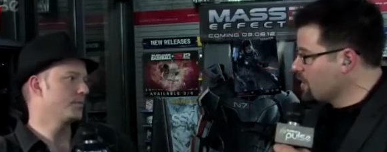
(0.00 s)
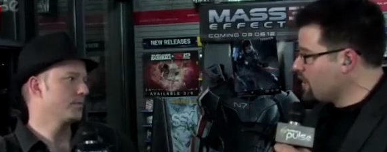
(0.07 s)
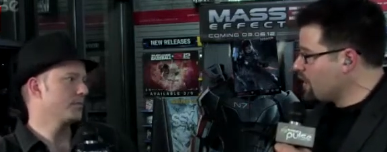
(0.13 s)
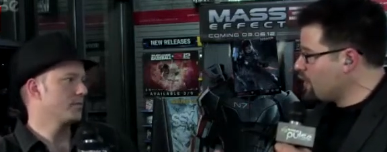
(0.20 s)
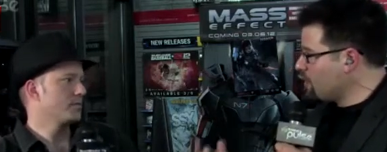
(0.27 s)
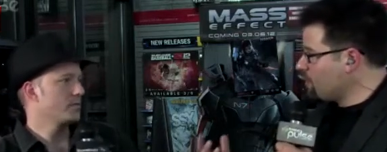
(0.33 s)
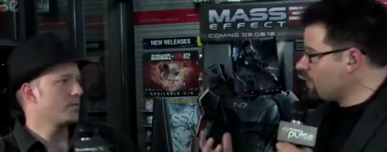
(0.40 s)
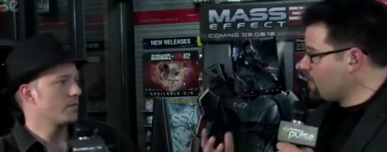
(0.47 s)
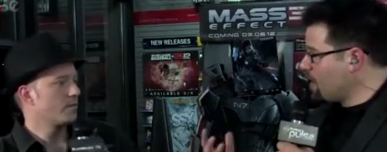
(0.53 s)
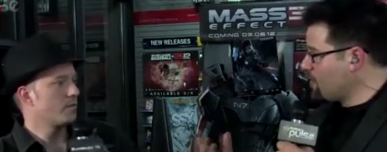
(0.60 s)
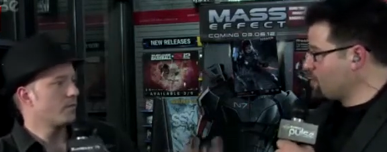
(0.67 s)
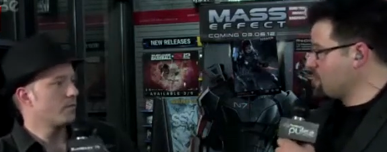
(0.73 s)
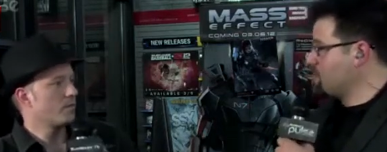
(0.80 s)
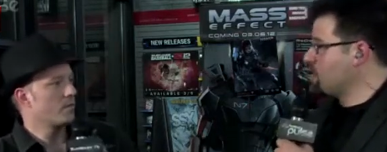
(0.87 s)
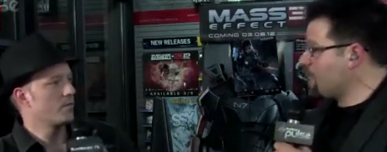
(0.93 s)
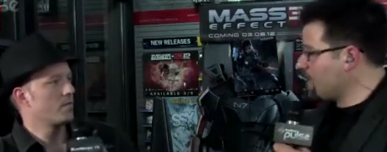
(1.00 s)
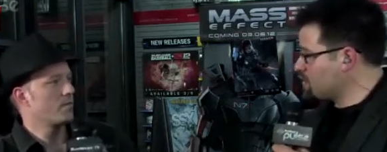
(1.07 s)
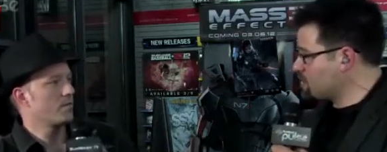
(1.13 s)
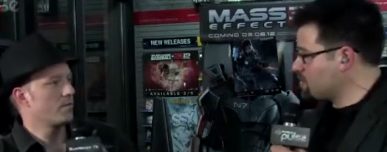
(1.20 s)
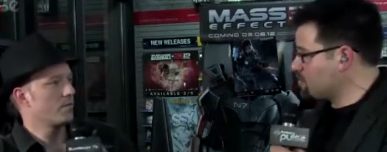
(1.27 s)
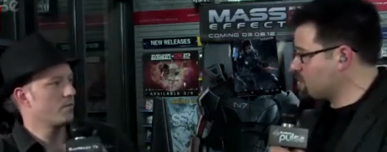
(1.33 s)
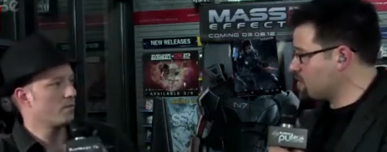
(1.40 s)
Speaker 1: Now, obviously, that
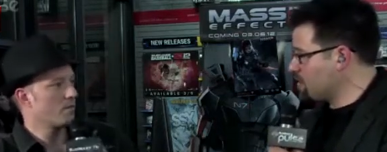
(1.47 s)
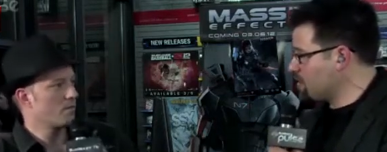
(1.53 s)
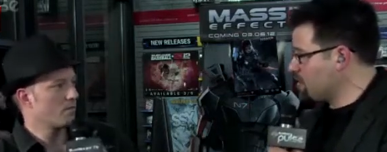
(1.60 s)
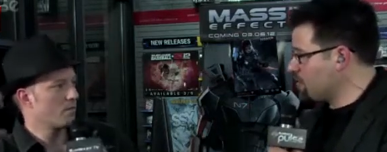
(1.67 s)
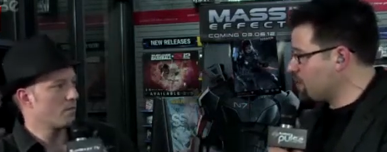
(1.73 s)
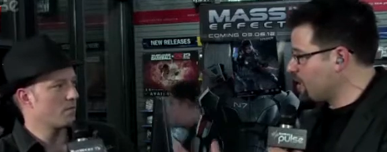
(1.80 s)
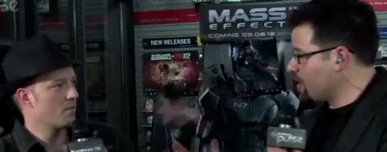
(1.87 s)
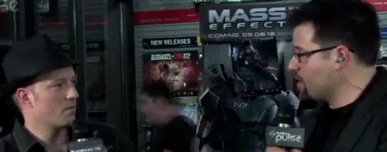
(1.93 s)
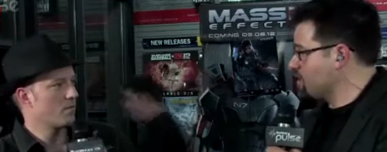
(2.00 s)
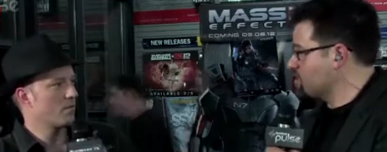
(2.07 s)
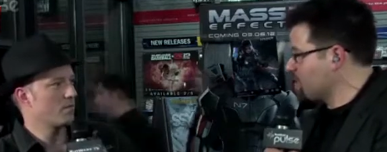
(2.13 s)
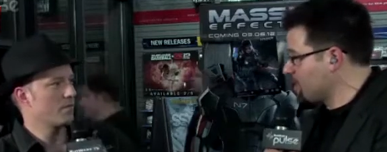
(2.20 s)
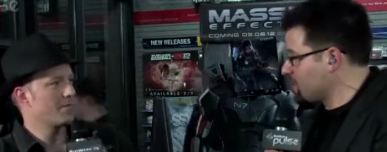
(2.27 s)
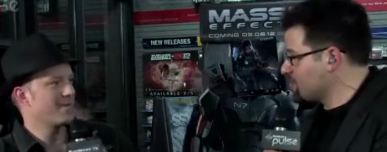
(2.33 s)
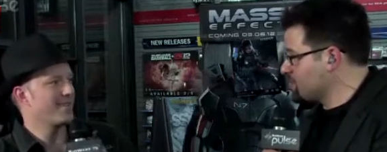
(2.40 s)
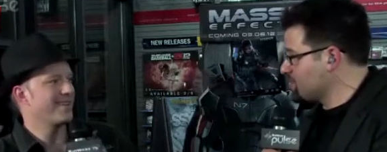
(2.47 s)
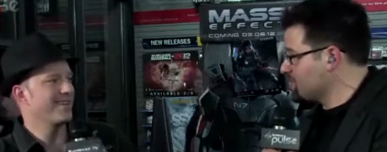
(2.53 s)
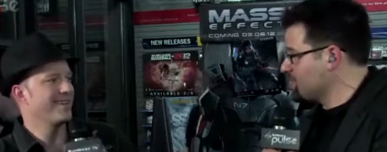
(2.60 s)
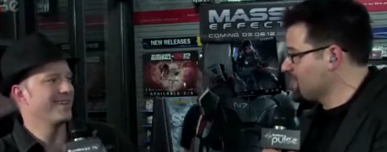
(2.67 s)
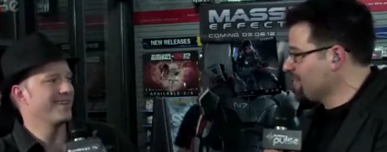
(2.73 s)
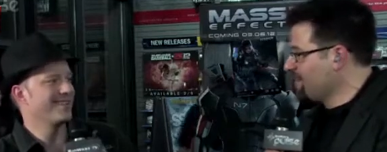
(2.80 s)
has to present a writing challenge.